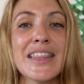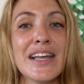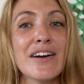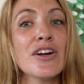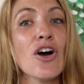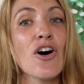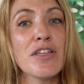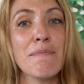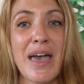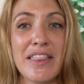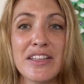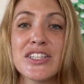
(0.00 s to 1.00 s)
There are other
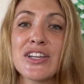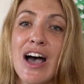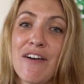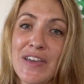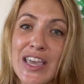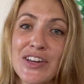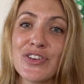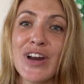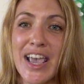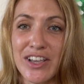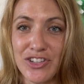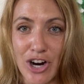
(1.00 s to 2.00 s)
methods to have
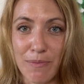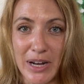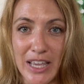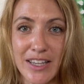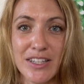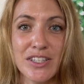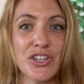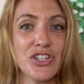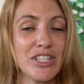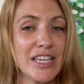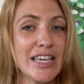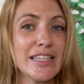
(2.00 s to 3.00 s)
internet in Germany, such
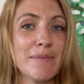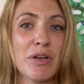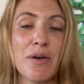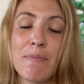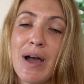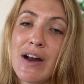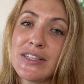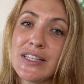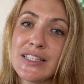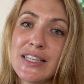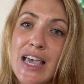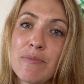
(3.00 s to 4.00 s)
as eSIM
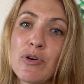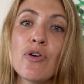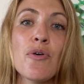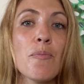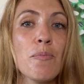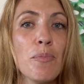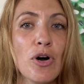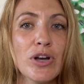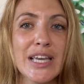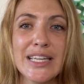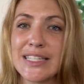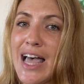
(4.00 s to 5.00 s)
comparison table,
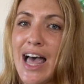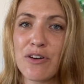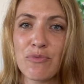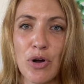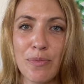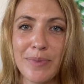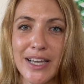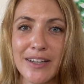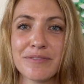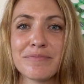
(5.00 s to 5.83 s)
Pocket, and roaming.